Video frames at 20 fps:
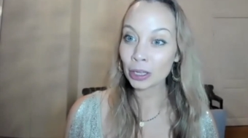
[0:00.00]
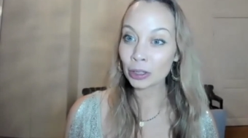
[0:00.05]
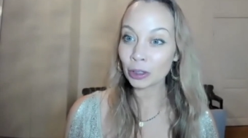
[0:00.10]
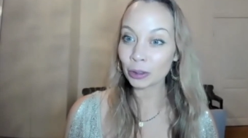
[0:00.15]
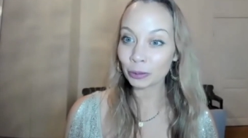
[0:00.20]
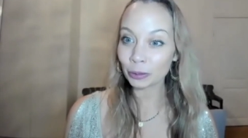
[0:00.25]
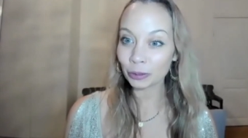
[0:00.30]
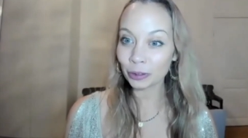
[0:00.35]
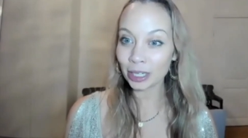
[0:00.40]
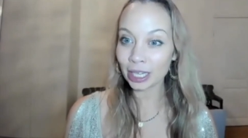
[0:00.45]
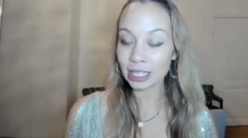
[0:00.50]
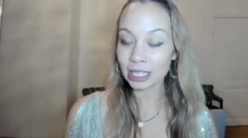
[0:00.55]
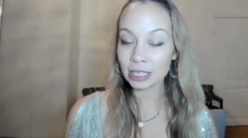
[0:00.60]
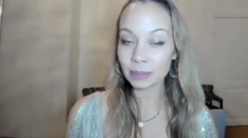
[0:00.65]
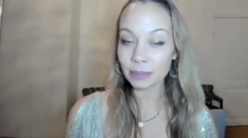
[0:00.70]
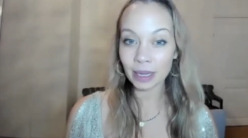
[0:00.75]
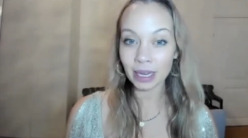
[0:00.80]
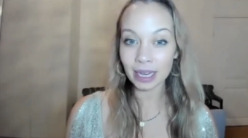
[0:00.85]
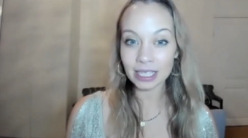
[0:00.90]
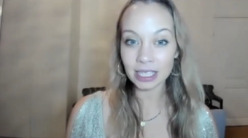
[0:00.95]
your fridge,
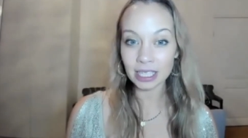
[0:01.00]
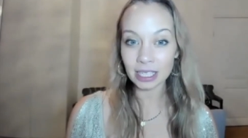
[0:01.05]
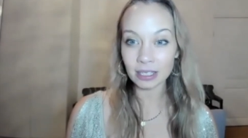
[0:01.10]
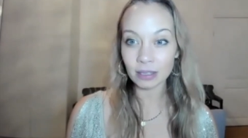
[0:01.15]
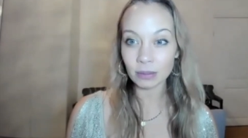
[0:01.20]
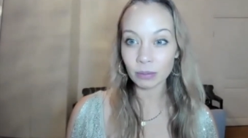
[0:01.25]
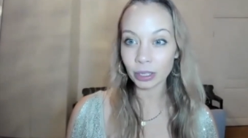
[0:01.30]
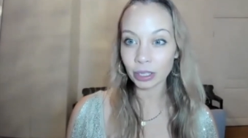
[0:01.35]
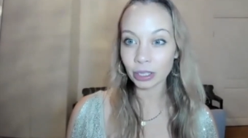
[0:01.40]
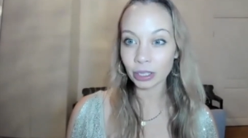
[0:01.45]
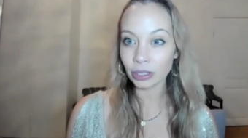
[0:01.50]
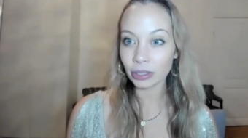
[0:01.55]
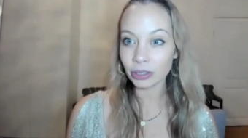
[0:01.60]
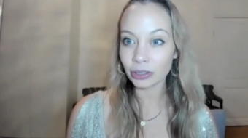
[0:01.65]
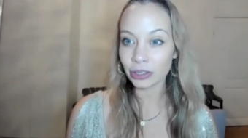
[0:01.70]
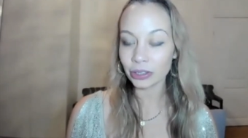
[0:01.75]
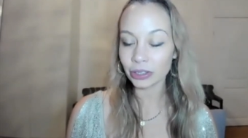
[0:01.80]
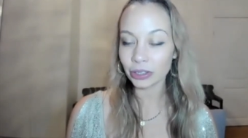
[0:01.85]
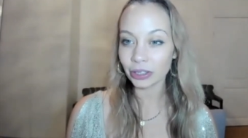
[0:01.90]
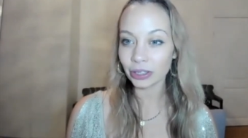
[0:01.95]
but I just want you
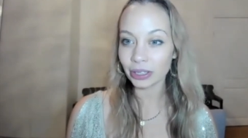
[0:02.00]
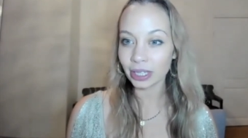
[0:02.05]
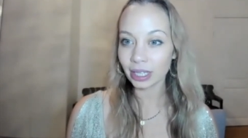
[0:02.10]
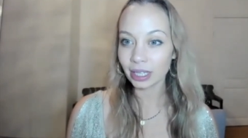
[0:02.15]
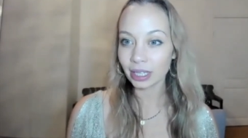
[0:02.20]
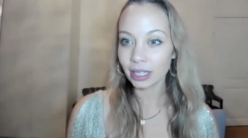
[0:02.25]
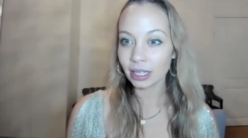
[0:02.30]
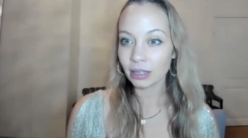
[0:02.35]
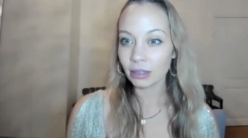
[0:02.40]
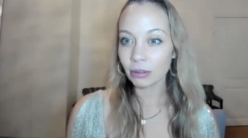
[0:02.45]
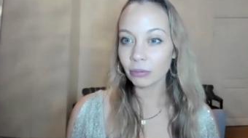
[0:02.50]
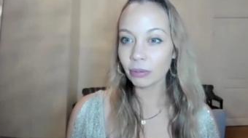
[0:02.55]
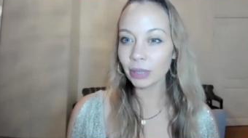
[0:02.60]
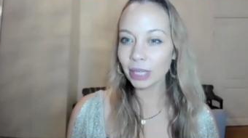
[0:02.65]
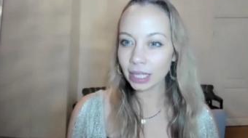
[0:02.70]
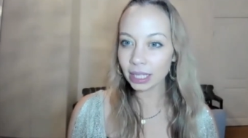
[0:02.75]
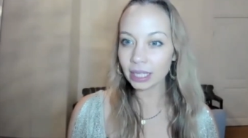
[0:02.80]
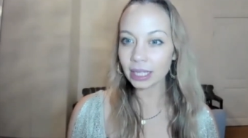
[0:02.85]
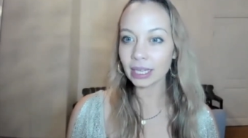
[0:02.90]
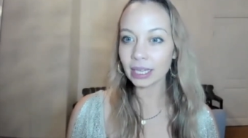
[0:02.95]
to
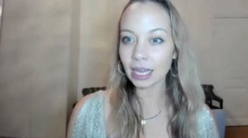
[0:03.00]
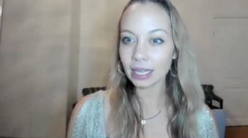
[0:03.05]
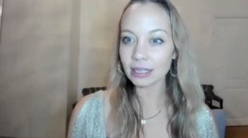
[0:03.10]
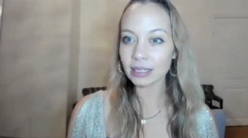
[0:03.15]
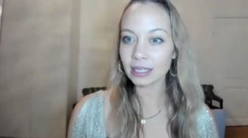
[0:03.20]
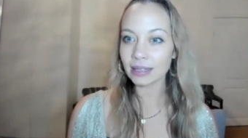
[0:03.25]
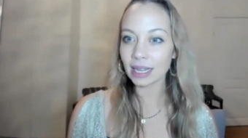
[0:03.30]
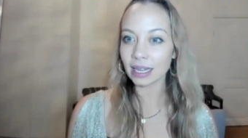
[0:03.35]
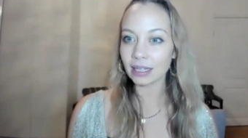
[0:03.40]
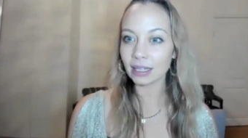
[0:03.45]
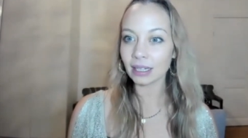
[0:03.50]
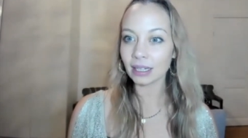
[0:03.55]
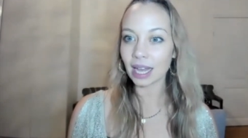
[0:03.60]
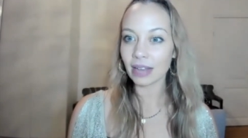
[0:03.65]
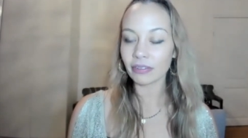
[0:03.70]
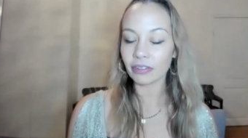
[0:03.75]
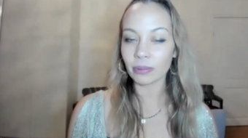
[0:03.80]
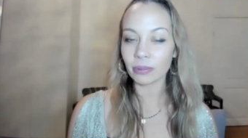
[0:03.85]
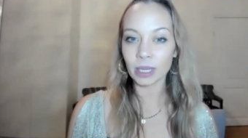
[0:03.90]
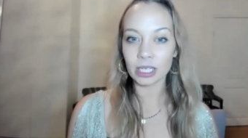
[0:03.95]
really connect to that little
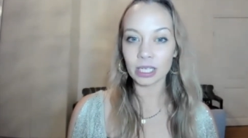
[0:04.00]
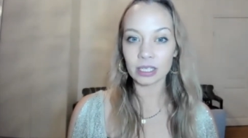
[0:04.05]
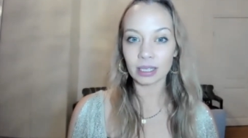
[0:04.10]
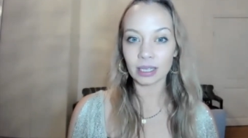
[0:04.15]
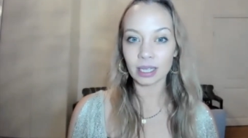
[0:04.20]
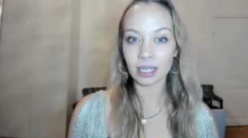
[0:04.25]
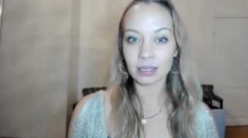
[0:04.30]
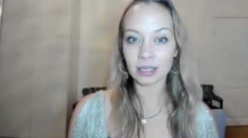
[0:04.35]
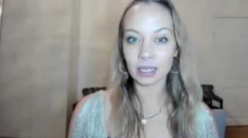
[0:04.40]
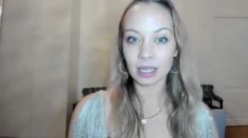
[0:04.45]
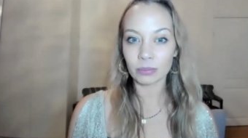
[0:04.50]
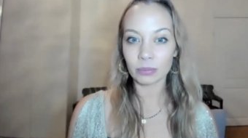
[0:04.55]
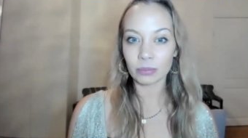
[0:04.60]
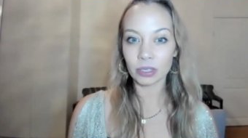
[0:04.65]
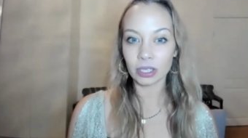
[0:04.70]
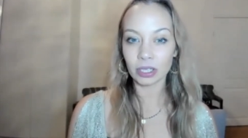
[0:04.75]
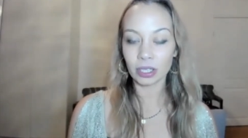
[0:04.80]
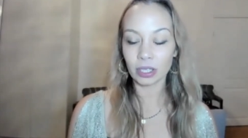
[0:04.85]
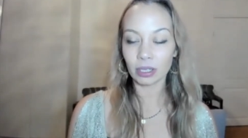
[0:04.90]
affirmation that's come to